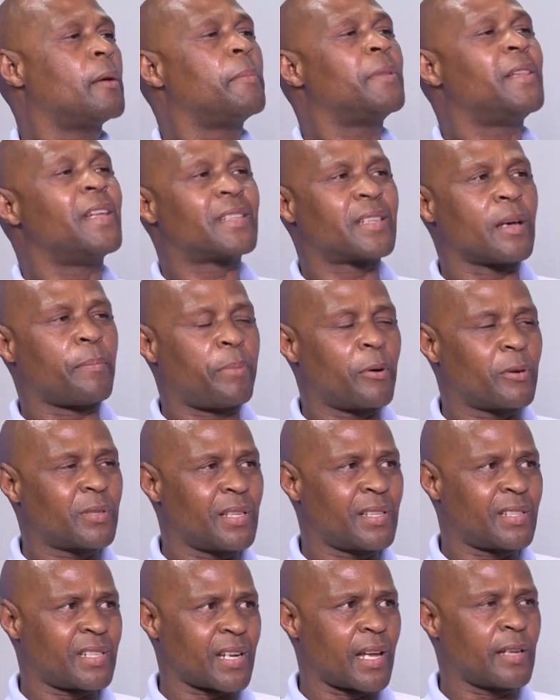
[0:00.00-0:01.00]
The support
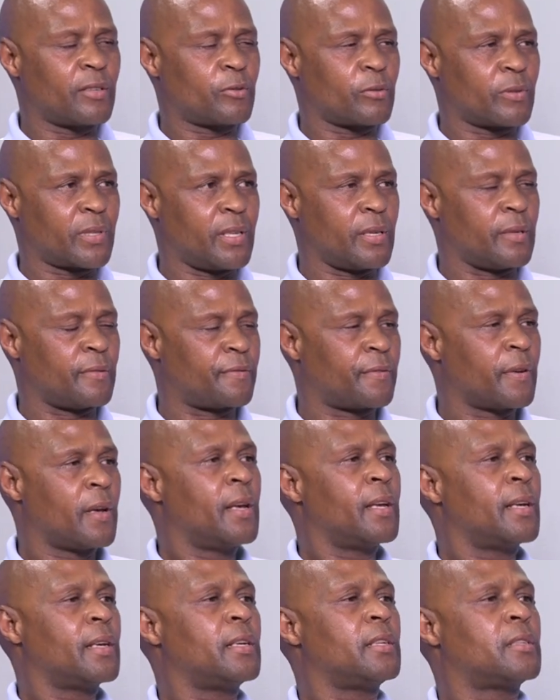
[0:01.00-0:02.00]
they're trying to give,
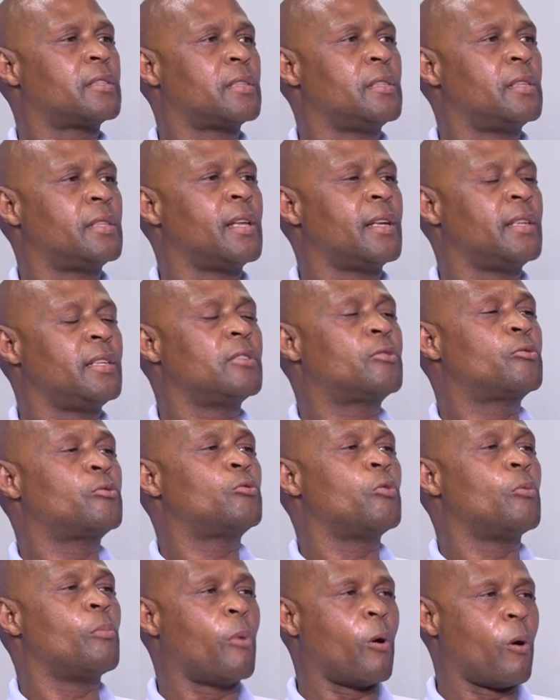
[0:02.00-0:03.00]
they need to
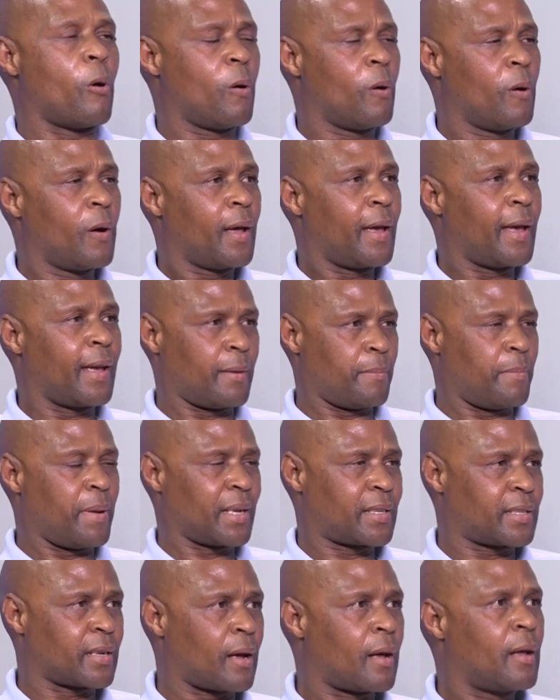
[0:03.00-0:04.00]
do more and
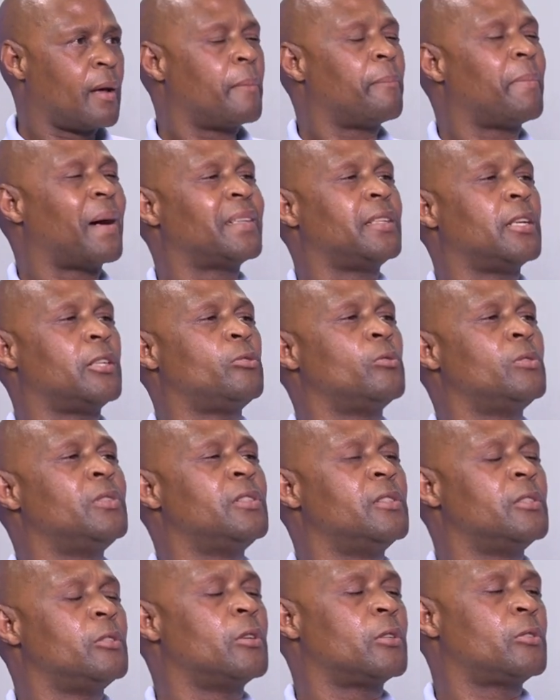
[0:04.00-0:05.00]
better, but they
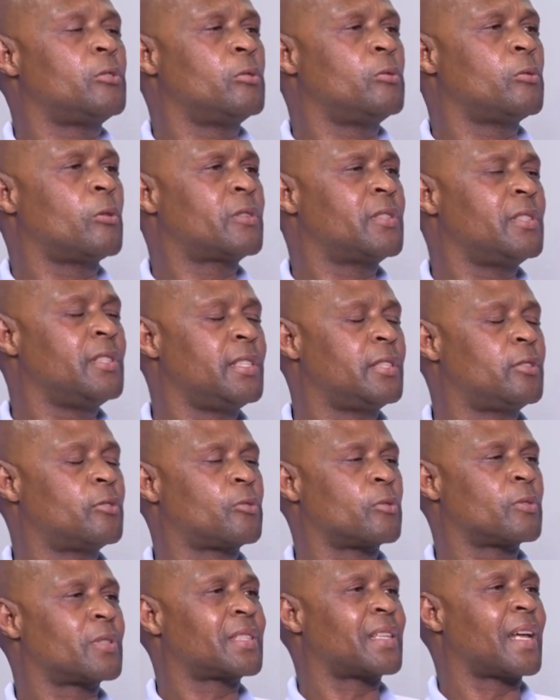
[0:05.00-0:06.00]
do not need
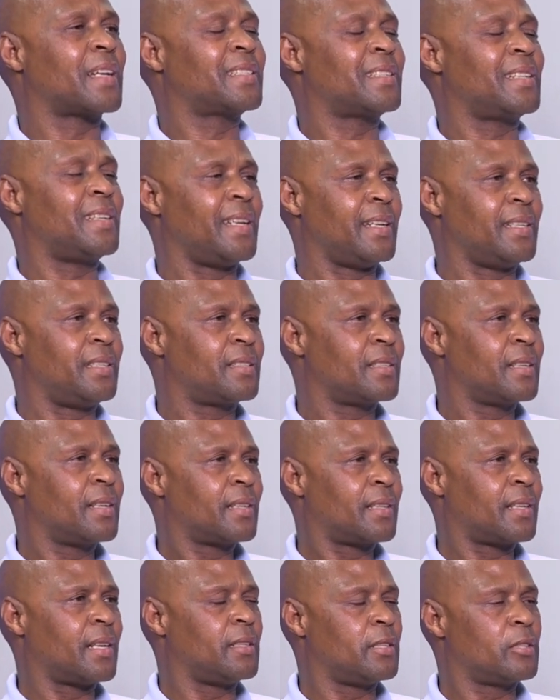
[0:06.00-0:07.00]
to start late.
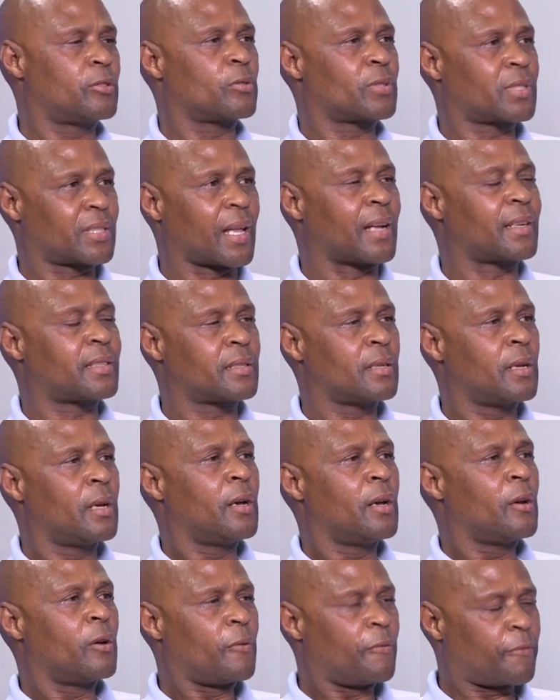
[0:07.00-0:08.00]
They need to start
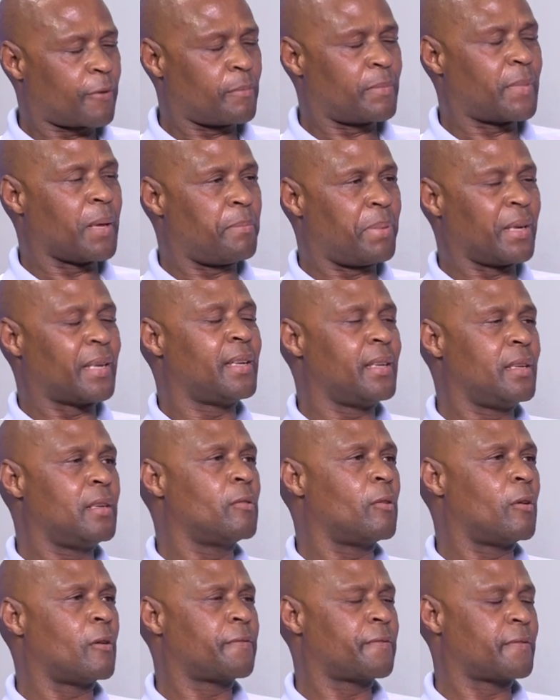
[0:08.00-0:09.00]
from the
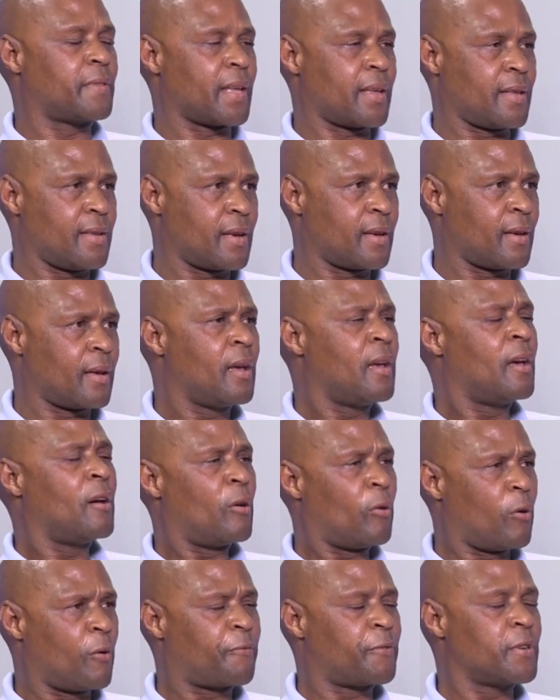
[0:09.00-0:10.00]
beginning of the year,
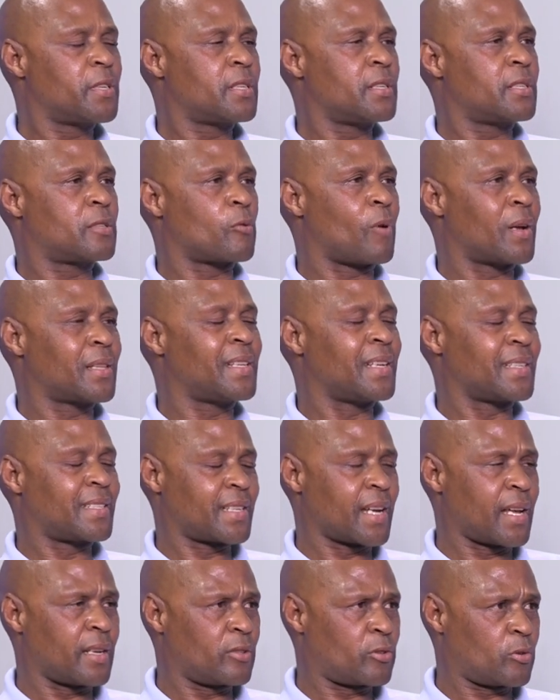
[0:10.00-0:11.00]
of which is what they're
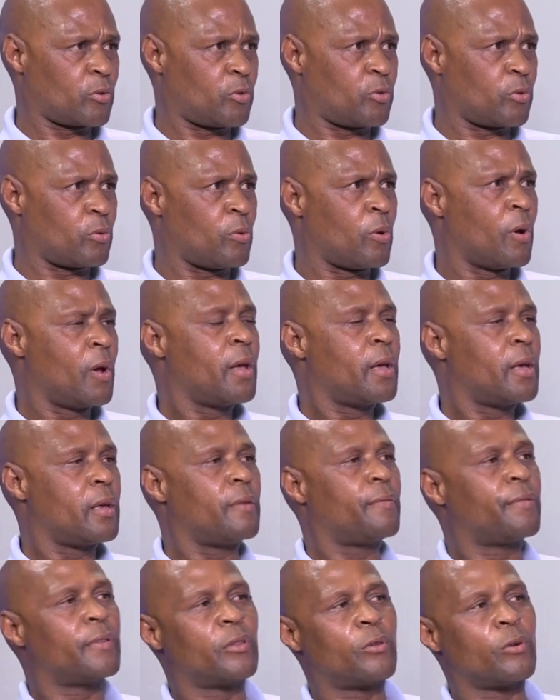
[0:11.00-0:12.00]
trying to do,
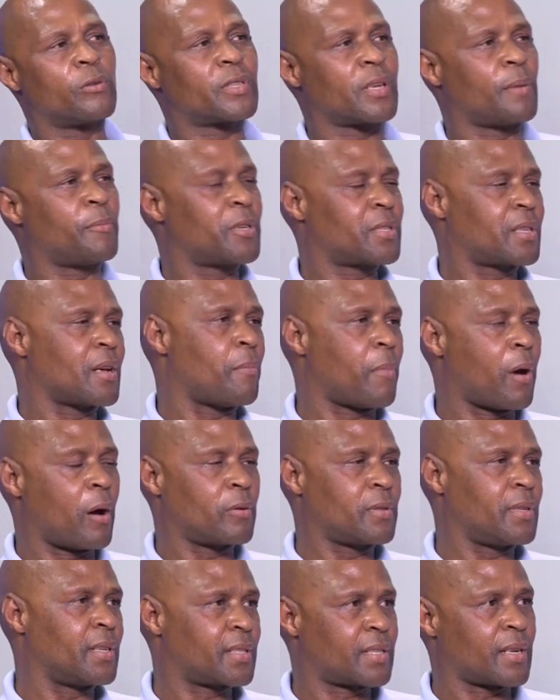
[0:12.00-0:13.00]
even though somehow
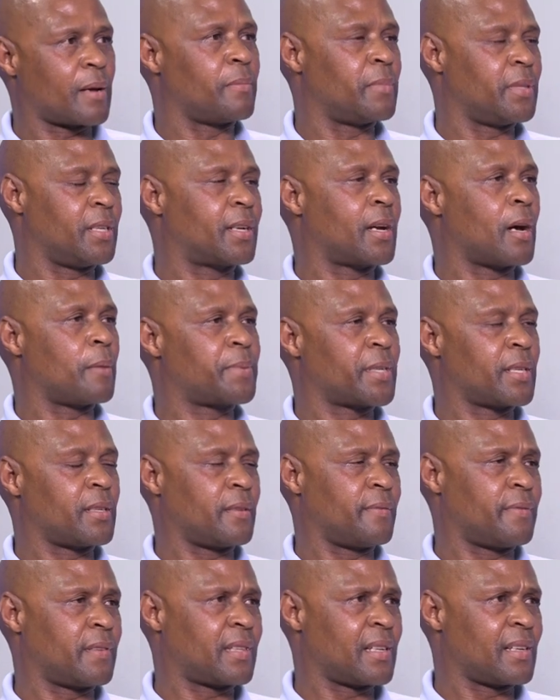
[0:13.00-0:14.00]
there's some hiccups and
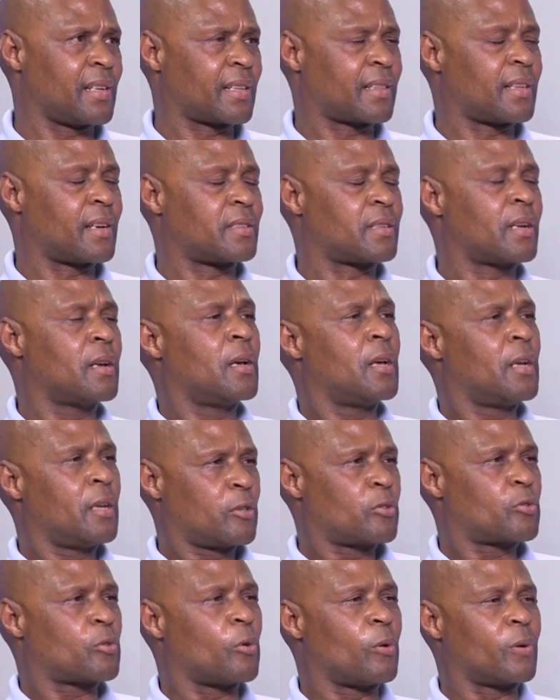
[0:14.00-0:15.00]
everything like that.
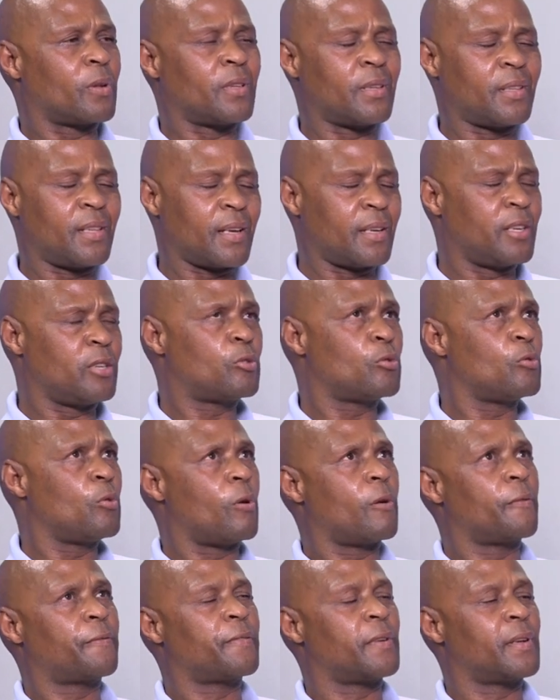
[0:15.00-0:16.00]
So the issue
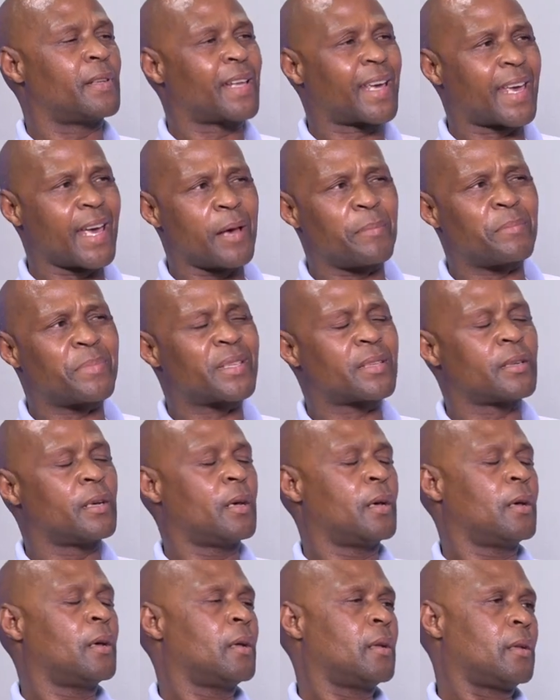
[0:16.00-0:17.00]
of camps,
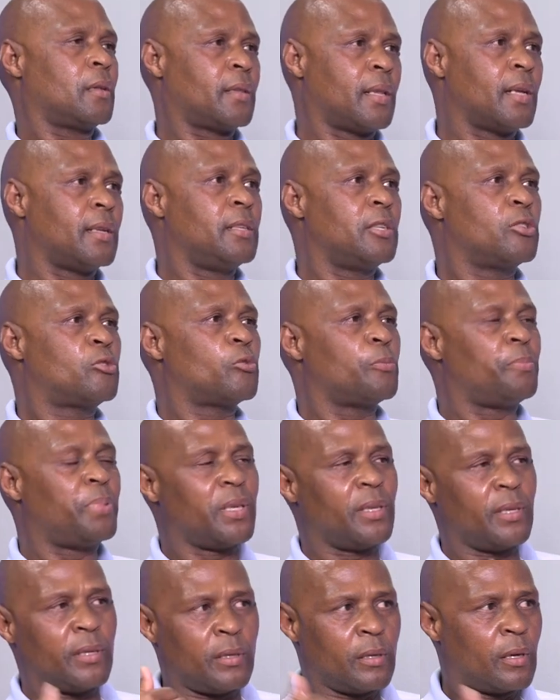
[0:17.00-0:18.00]
they need to
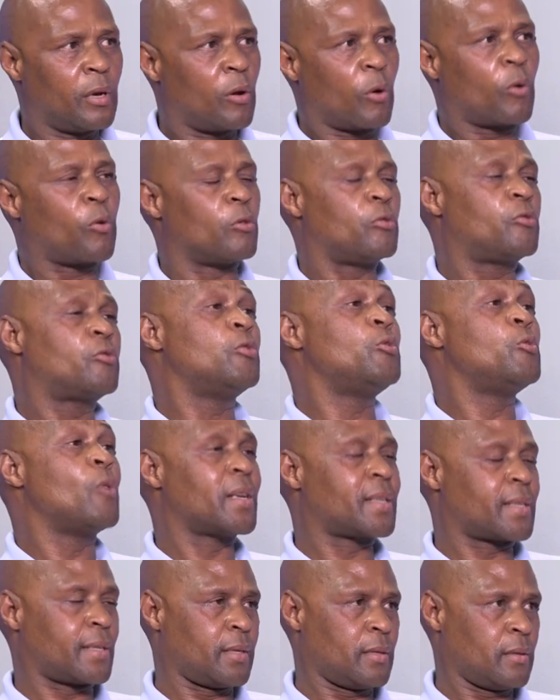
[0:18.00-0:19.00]
be
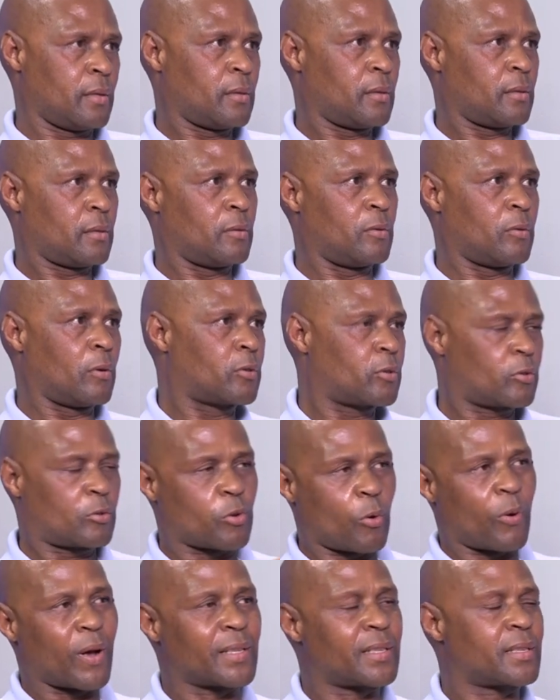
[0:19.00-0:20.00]
continuously, yeah, not
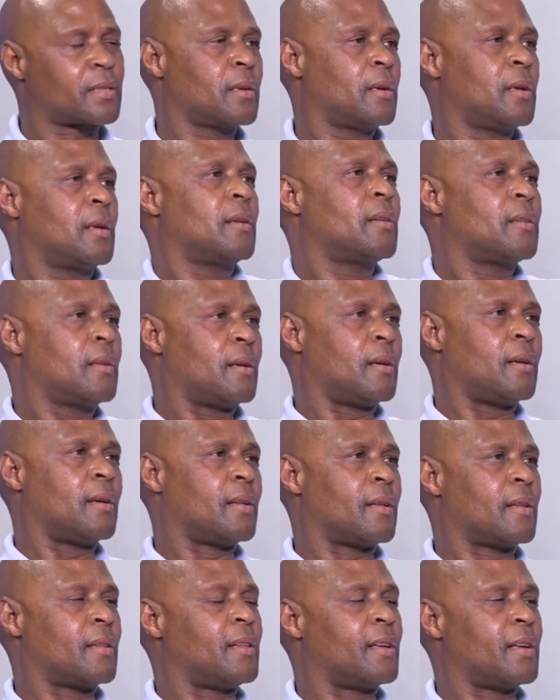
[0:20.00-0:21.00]
towards
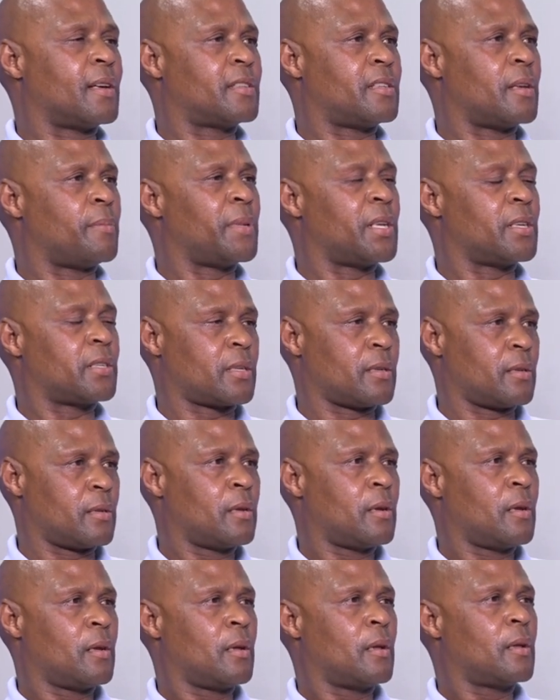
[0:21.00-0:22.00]
the examination.
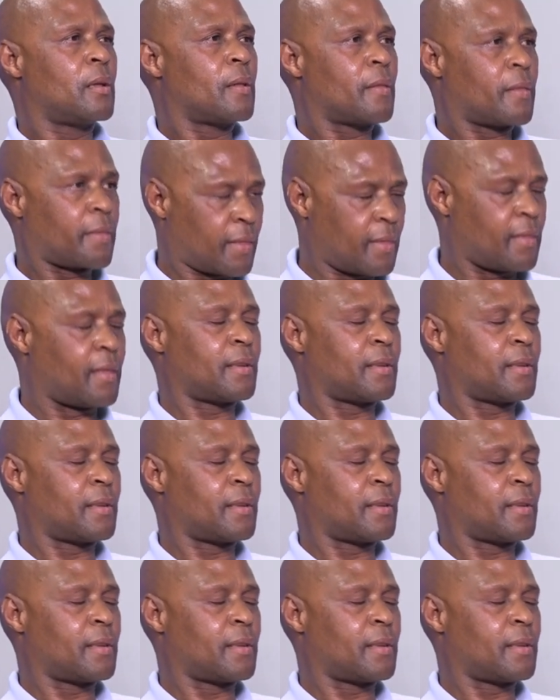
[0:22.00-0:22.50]
Mm.